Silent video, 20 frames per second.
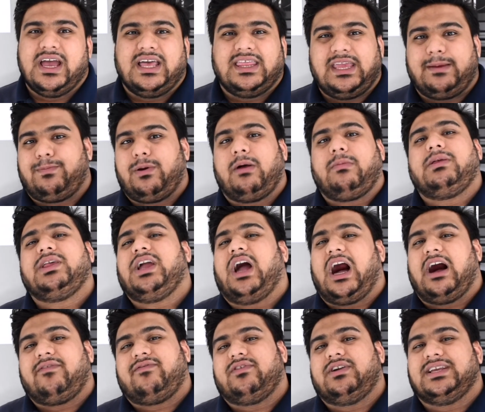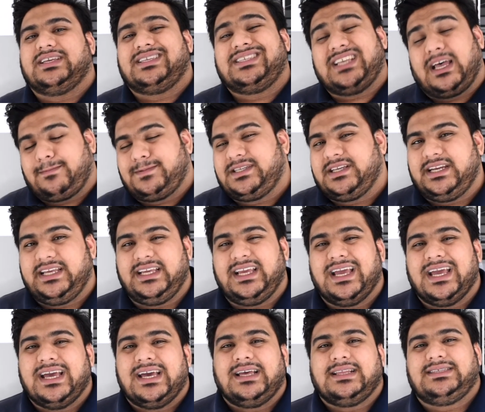they probably offered a subsidy
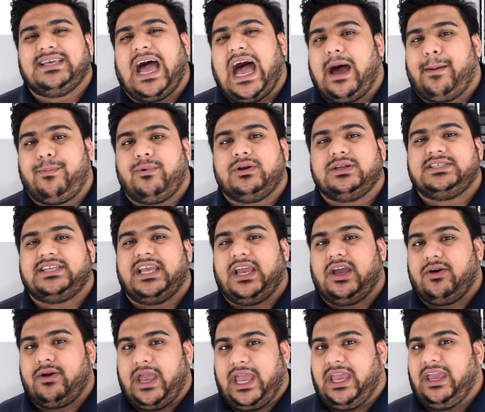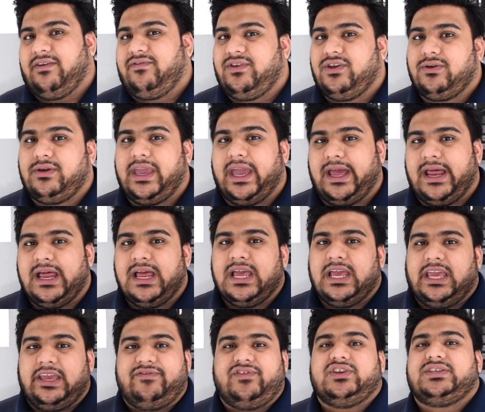to Apple to say, okay, if
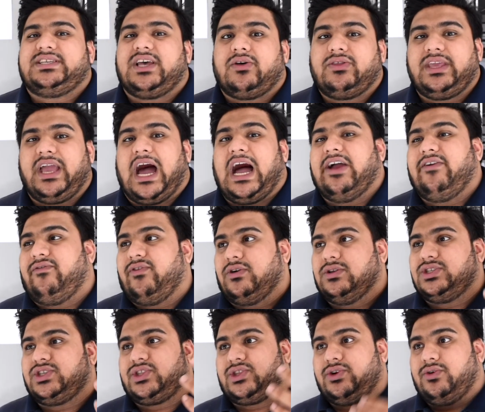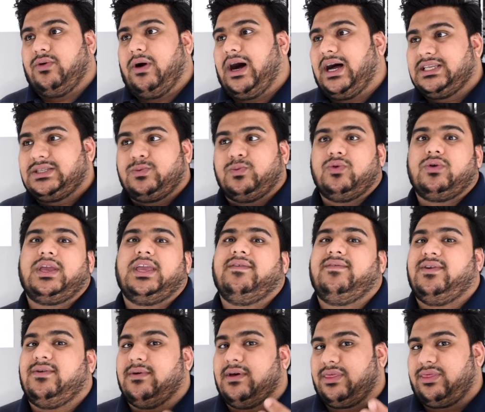you sell the iPhones through us, we'll give
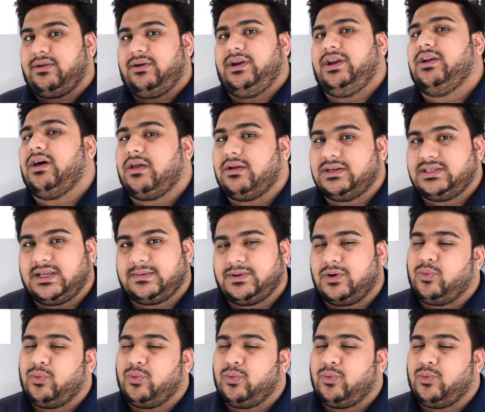you a $30 sub.